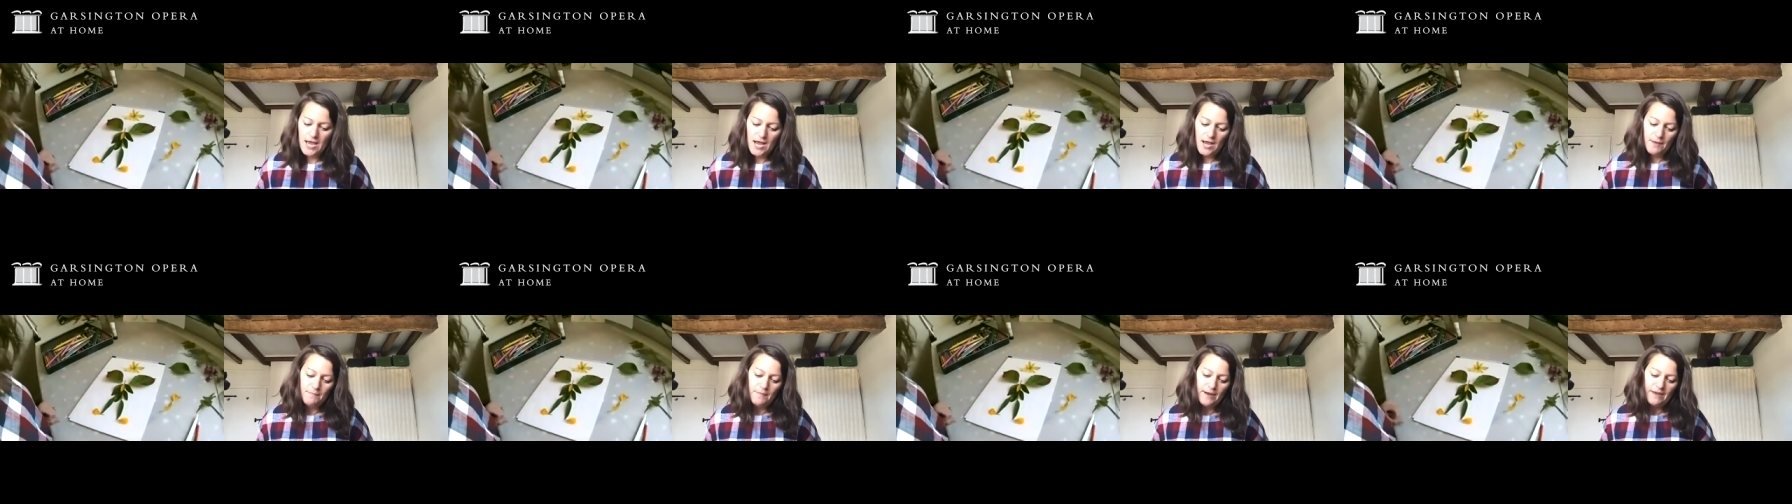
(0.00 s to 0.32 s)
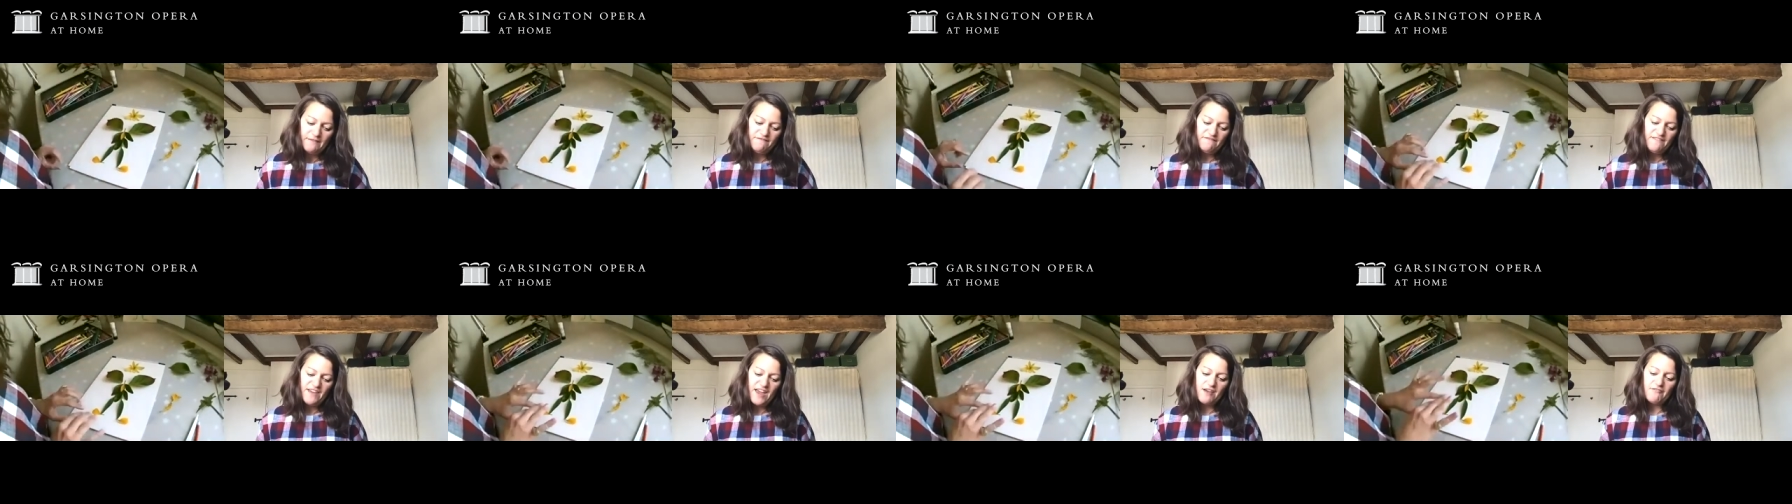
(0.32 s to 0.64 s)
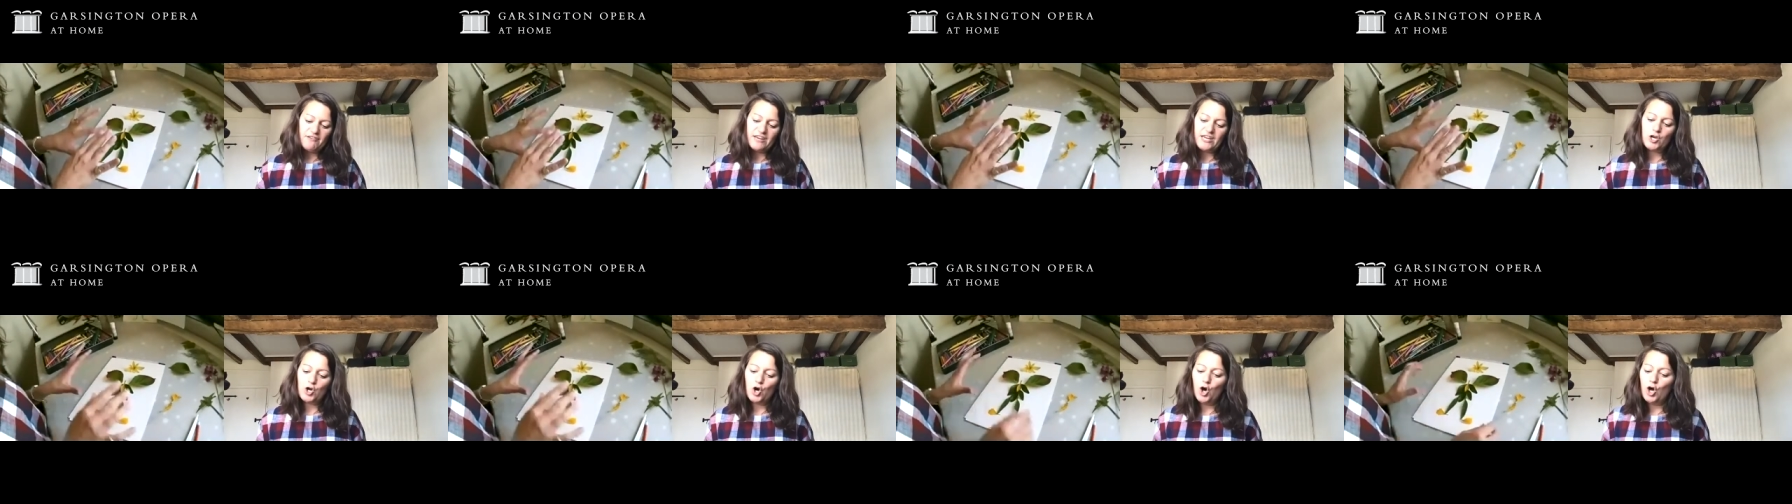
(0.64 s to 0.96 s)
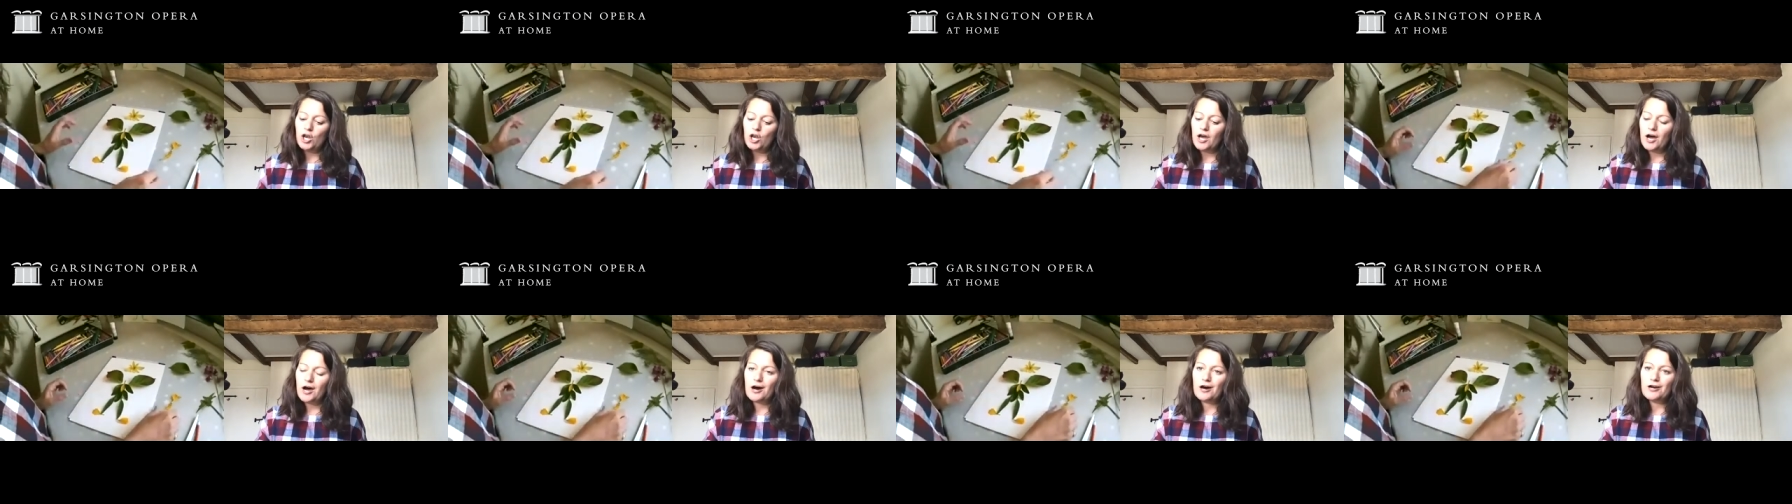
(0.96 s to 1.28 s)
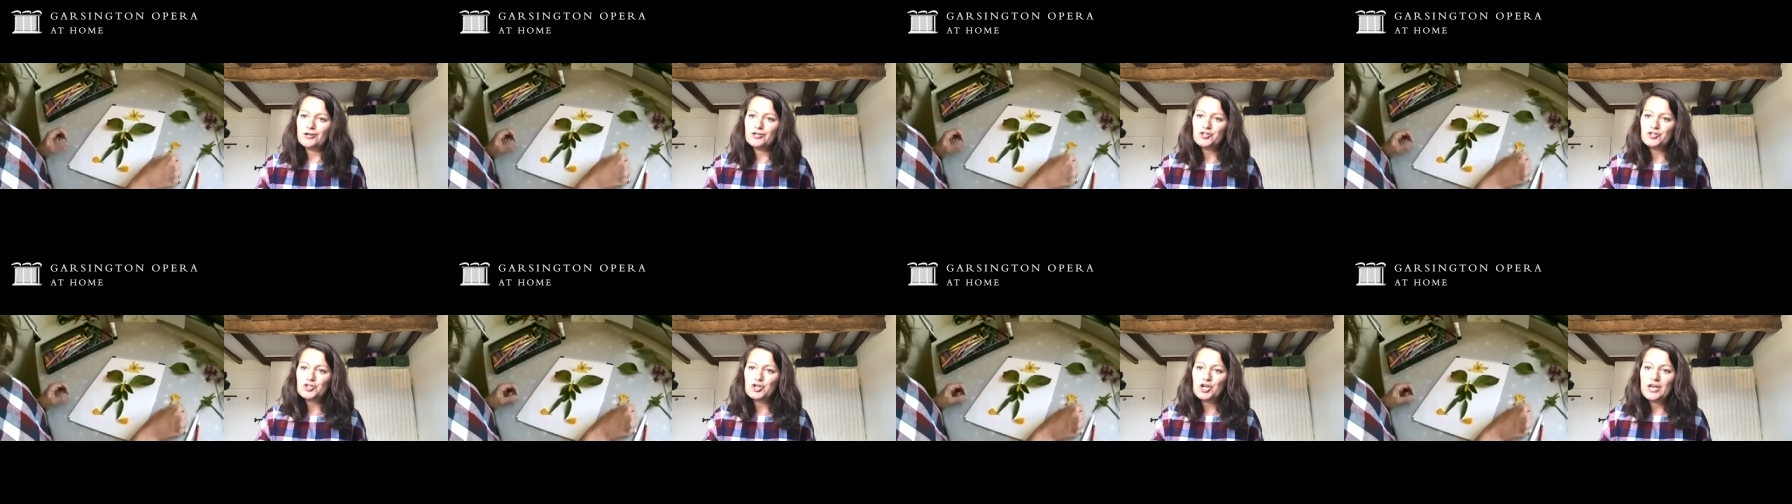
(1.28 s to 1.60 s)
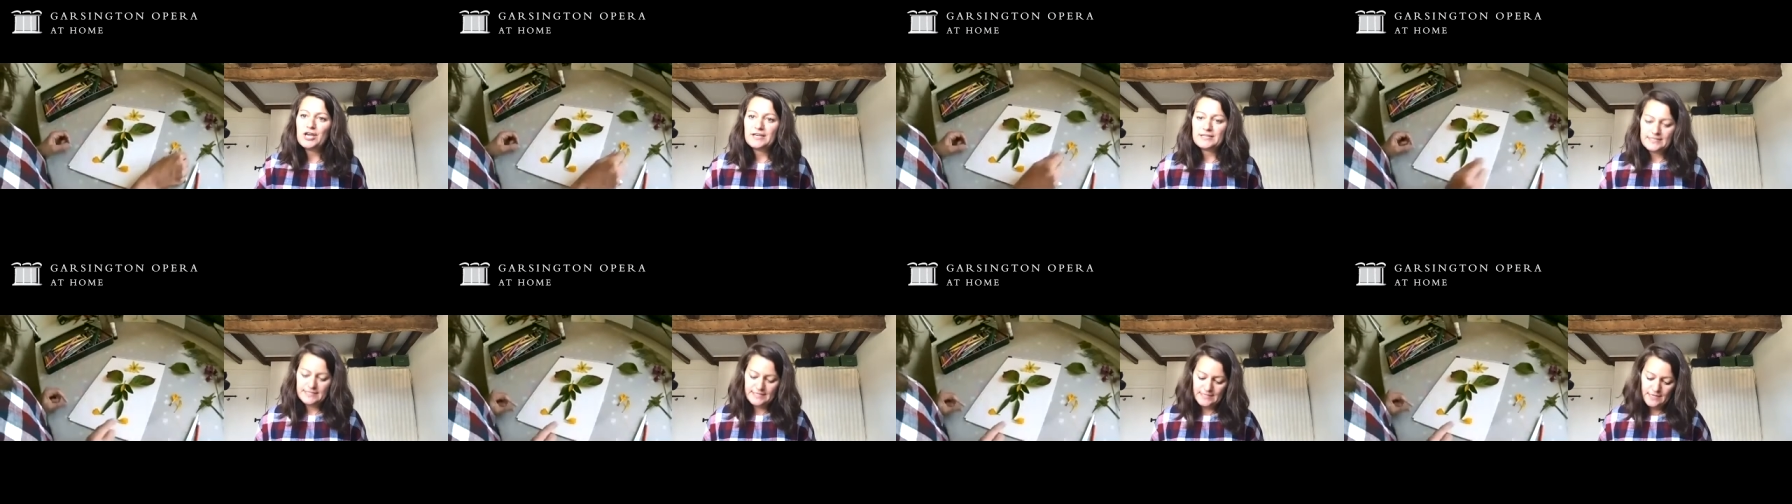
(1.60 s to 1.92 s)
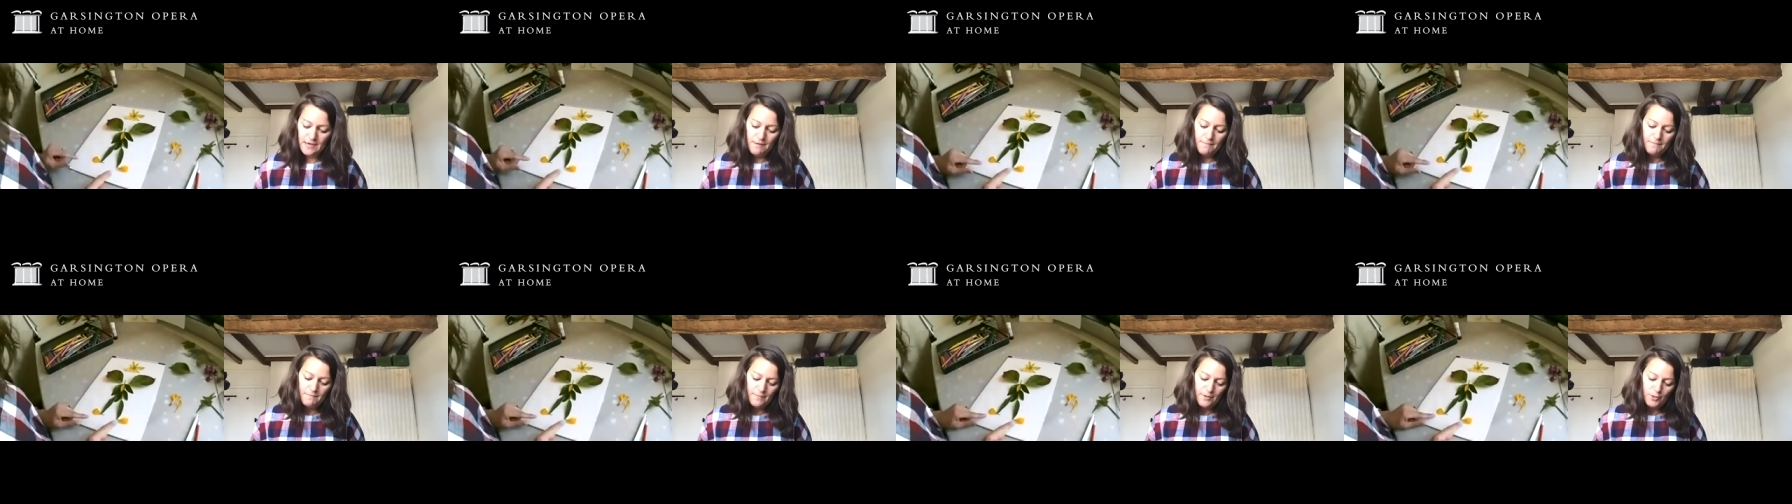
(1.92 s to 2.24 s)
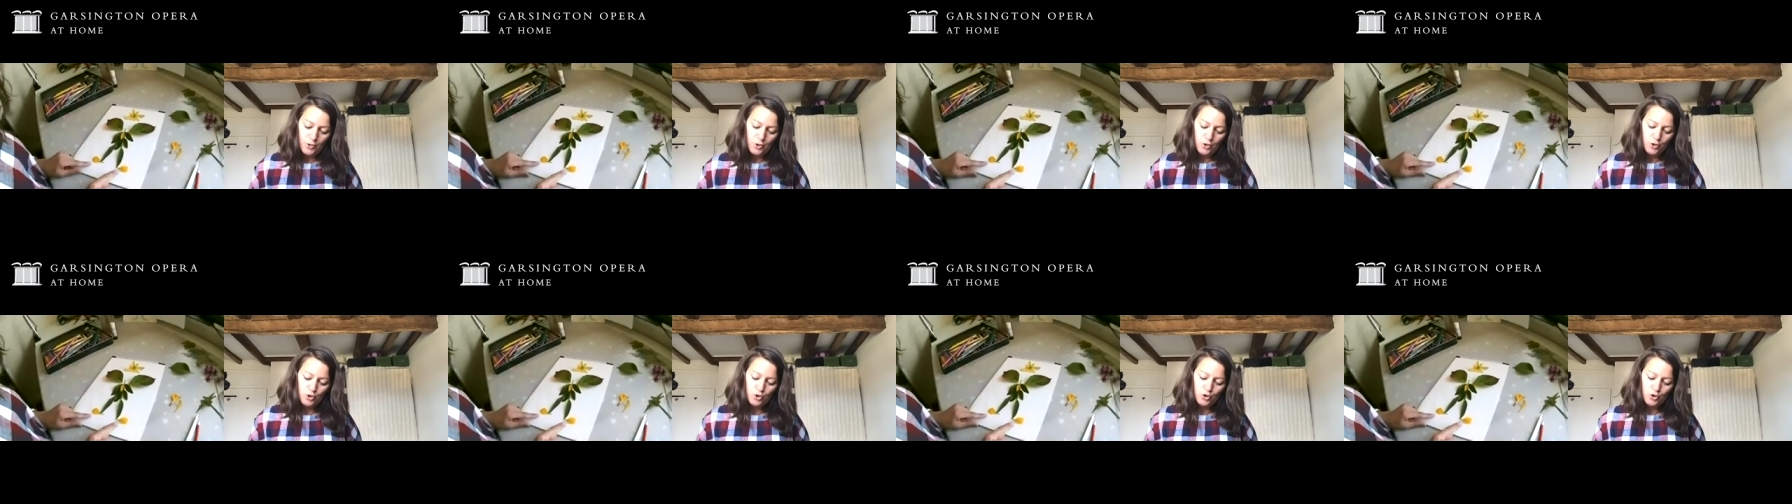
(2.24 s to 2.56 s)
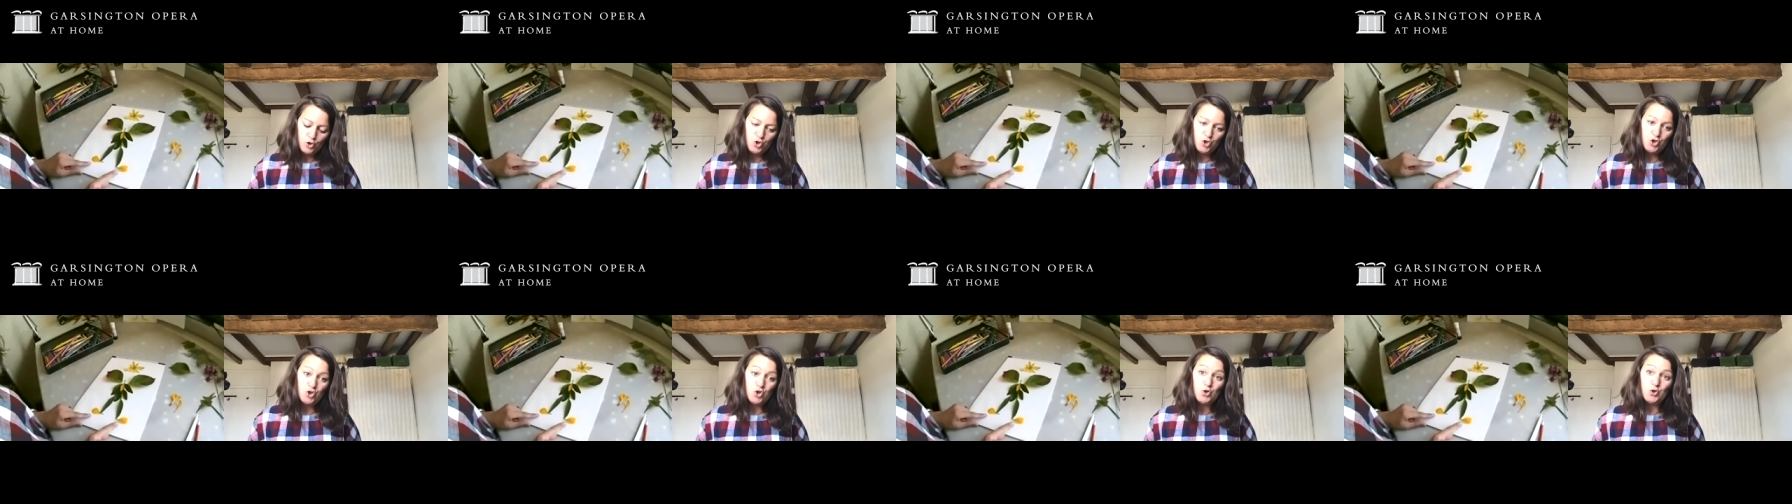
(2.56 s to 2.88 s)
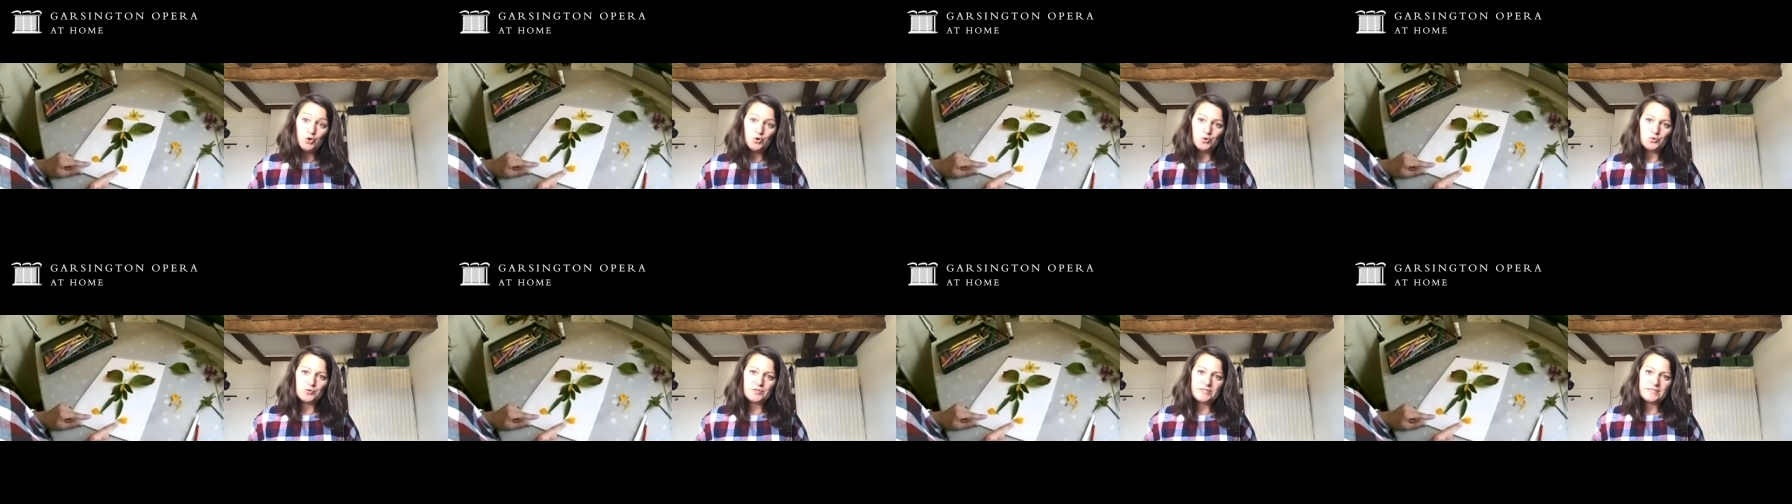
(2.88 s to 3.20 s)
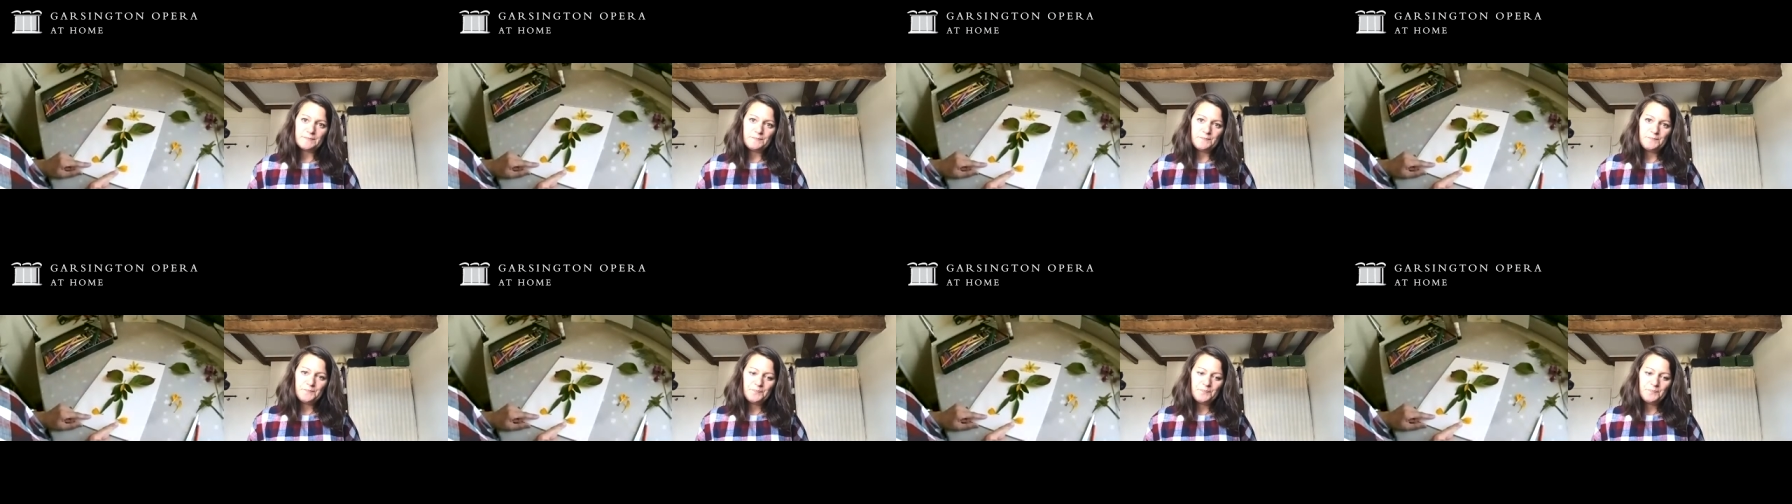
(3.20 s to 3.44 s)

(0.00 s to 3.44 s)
my fairy collage, some shoes.